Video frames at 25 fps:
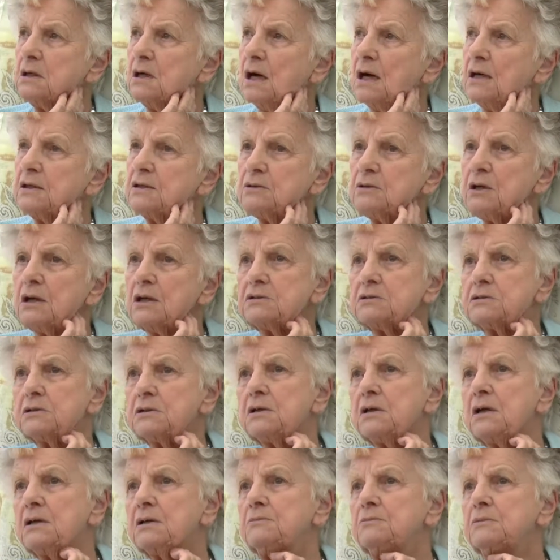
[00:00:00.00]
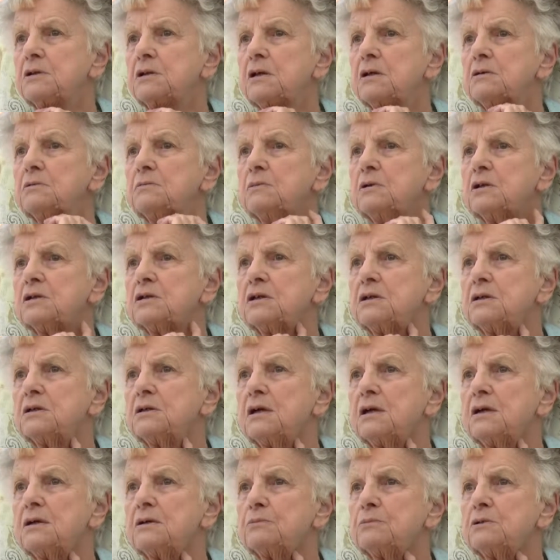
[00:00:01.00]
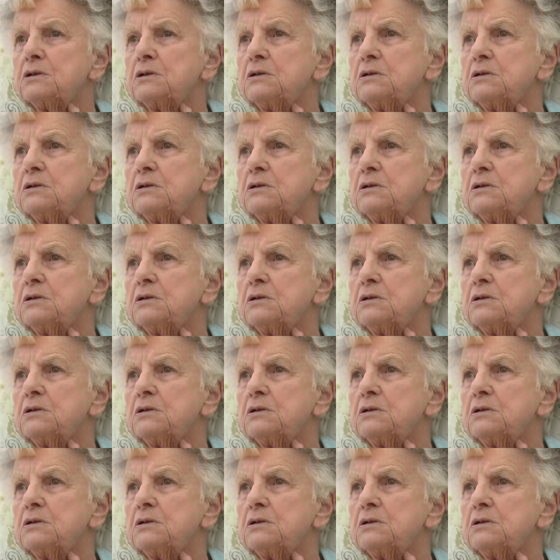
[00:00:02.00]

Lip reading: I know Molly and I